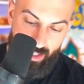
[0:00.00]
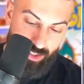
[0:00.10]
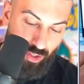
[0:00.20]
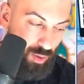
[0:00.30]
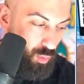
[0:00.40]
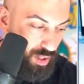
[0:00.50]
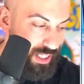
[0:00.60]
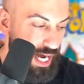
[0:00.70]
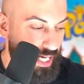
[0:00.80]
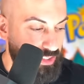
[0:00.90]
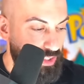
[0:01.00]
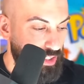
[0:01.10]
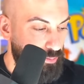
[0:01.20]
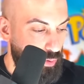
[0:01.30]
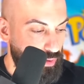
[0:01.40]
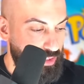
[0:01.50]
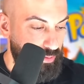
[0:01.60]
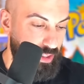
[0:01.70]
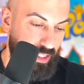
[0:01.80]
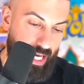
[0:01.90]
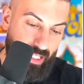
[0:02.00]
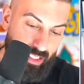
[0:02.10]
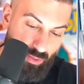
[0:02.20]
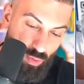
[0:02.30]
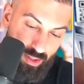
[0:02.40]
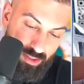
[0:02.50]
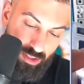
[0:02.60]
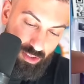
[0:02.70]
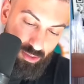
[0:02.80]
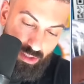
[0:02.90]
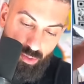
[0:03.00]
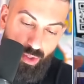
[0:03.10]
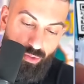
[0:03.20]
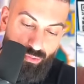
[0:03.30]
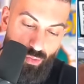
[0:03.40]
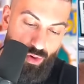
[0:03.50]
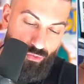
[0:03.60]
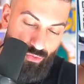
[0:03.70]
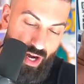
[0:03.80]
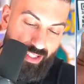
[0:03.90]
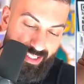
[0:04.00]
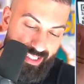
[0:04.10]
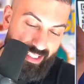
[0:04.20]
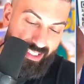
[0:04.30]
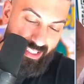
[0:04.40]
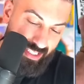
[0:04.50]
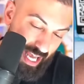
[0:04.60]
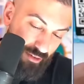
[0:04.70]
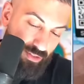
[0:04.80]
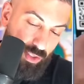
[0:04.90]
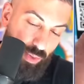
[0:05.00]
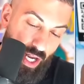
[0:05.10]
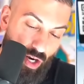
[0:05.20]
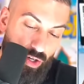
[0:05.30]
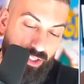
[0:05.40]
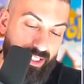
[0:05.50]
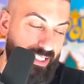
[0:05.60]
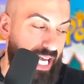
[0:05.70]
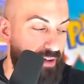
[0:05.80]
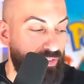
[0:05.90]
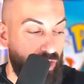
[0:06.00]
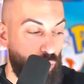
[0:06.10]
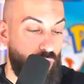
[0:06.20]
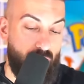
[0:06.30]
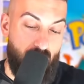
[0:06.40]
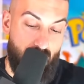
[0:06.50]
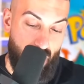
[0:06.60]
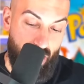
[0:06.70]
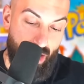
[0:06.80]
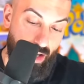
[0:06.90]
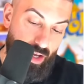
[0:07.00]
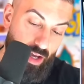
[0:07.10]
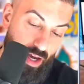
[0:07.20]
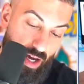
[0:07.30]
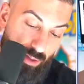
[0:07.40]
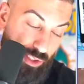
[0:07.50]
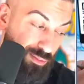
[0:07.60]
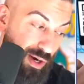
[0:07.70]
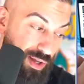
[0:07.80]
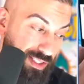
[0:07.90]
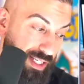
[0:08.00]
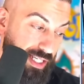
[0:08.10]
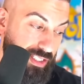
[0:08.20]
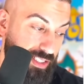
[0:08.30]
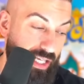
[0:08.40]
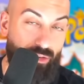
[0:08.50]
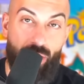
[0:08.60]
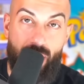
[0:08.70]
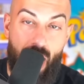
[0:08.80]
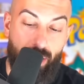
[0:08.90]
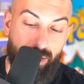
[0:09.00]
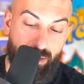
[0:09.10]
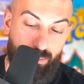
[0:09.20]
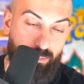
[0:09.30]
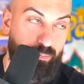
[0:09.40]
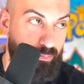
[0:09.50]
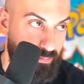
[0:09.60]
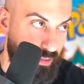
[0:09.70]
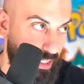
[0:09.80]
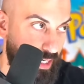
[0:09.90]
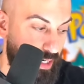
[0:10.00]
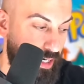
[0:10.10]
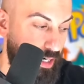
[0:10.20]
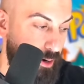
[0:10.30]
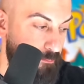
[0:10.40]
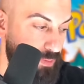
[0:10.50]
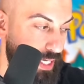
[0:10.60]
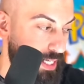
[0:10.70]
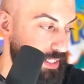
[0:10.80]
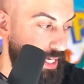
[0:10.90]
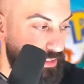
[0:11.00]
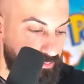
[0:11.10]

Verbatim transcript: So, like, what are the odds you think of pulling something like that? That's one, two, three, four, five, six, seven. So we got on our seventh one in. Uh, so remember, that's like seven hundred dollars um, in, like,